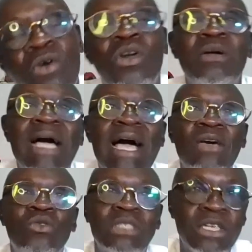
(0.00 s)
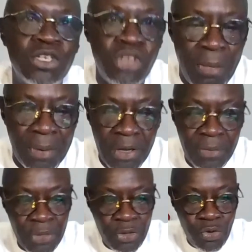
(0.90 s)
or the guy who's on the top,
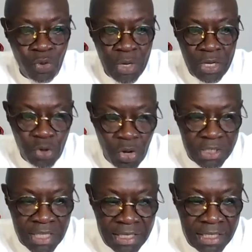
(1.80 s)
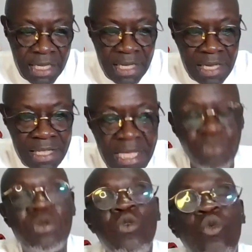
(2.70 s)
he does things
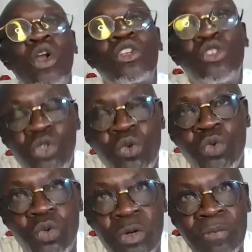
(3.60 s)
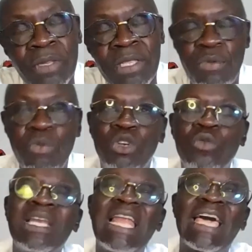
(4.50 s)
that you want to do, that we want
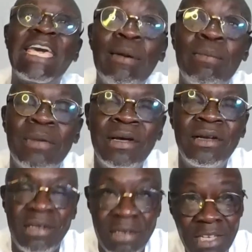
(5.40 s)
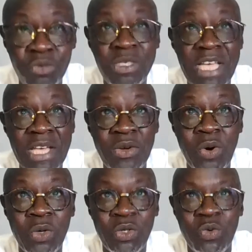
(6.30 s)
to be like him, as the saying
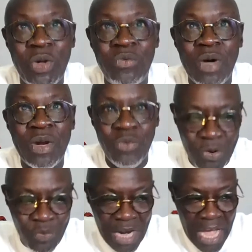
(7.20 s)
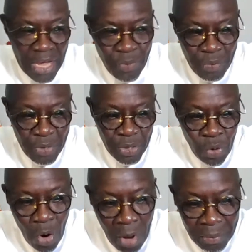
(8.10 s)
goes, when we
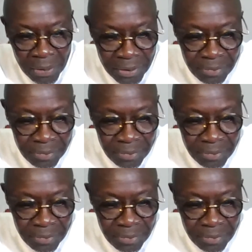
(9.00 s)
grow up.